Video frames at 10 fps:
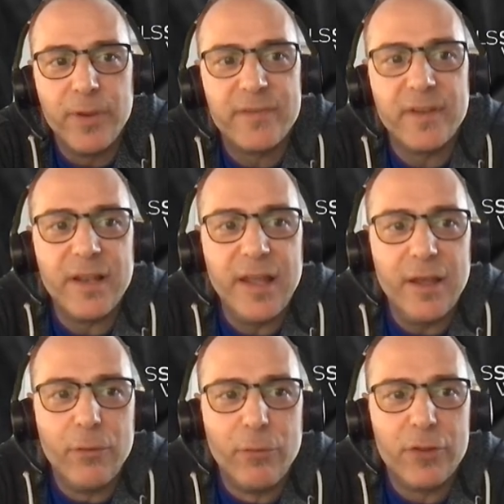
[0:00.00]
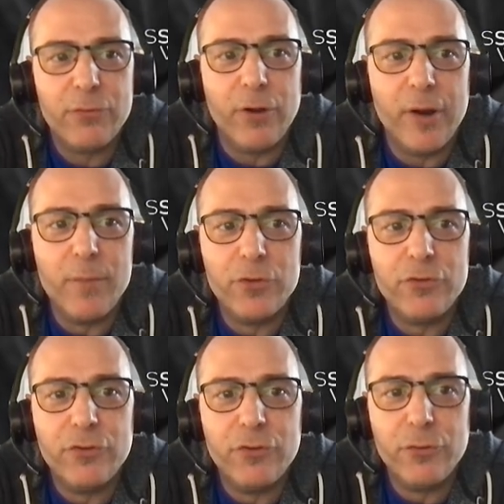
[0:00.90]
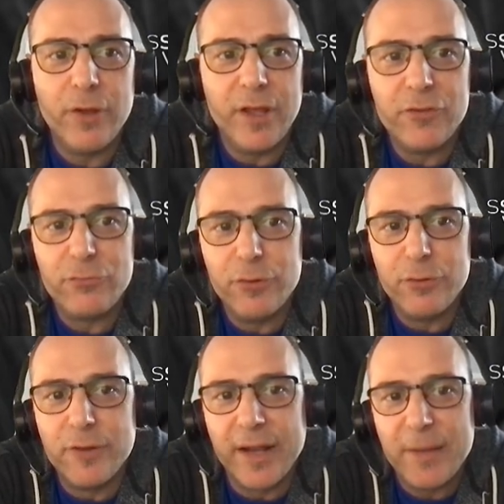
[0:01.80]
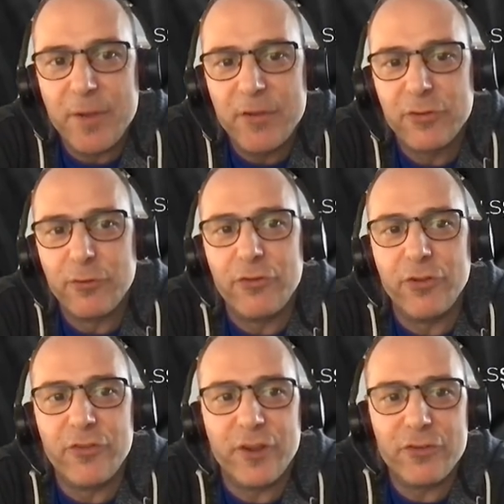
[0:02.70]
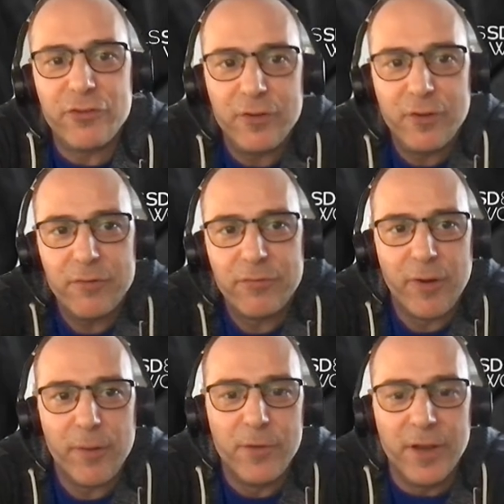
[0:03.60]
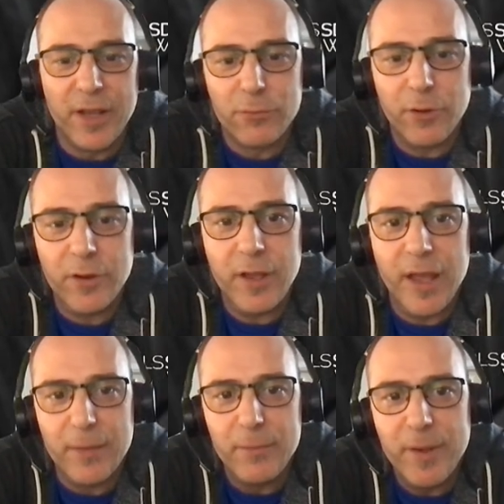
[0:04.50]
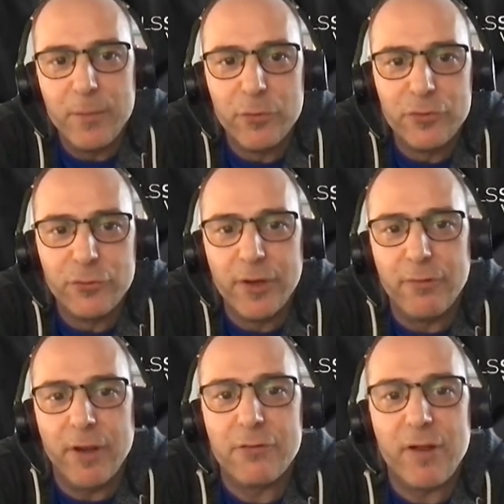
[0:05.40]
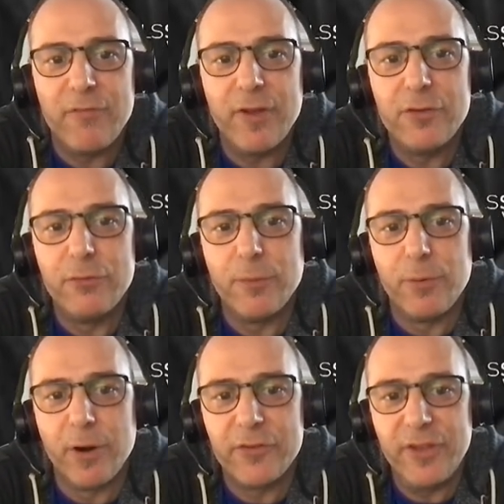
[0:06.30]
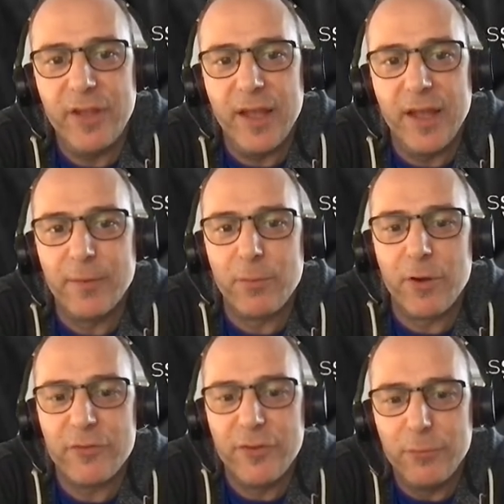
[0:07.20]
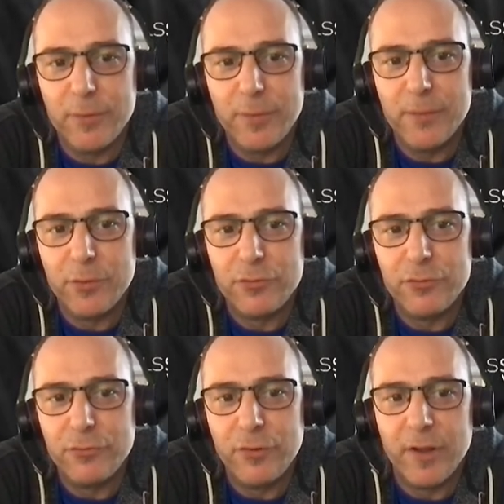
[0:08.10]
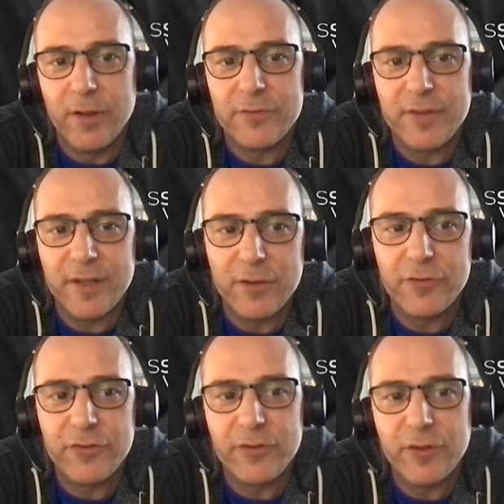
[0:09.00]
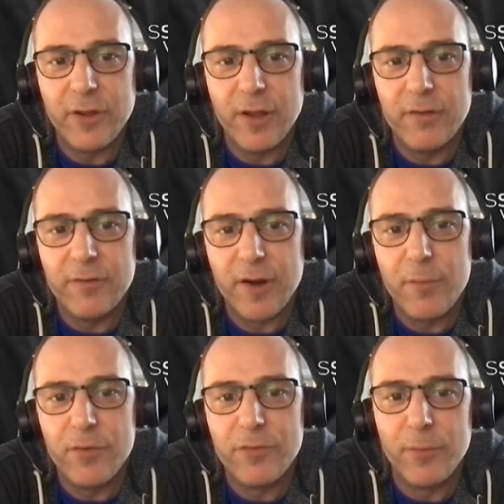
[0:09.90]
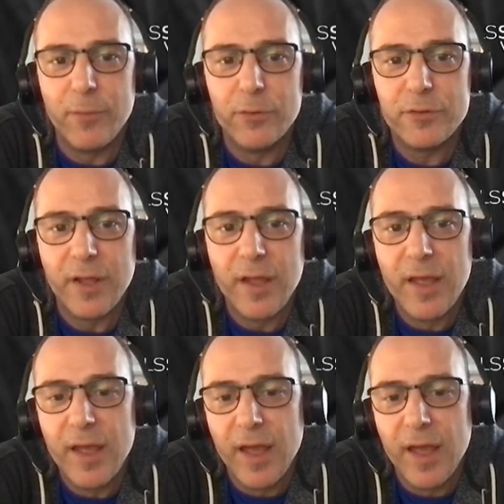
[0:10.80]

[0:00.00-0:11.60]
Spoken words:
So basically, what we are able to do is we do dynamic service insertion from the network and be able to redirect traffic to a proxy, and the proxy will be able to do the stateless environment for both